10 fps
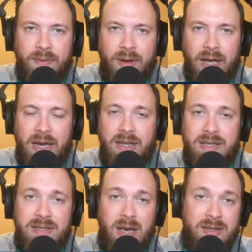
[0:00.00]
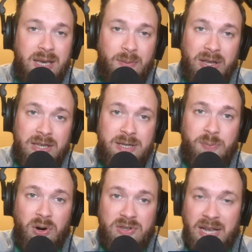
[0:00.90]
And a team like the
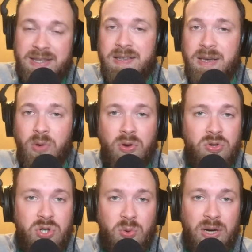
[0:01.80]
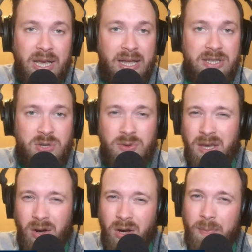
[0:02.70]
Spurs, that's a team you could do it against. Do you
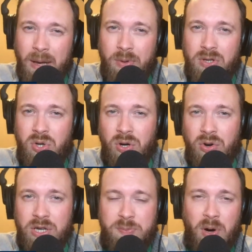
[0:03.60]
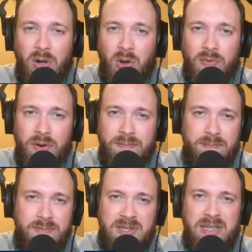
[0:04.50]
think you're going to be able to turn Chris Paul over
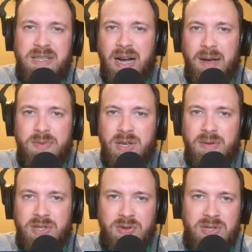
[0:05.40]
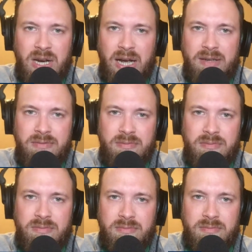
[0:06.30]
six times on Tuesday night?
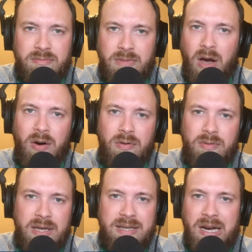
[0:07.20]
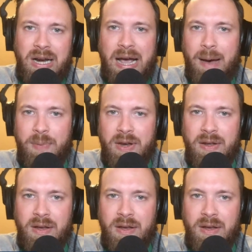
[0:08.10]
No, that's not going to happen.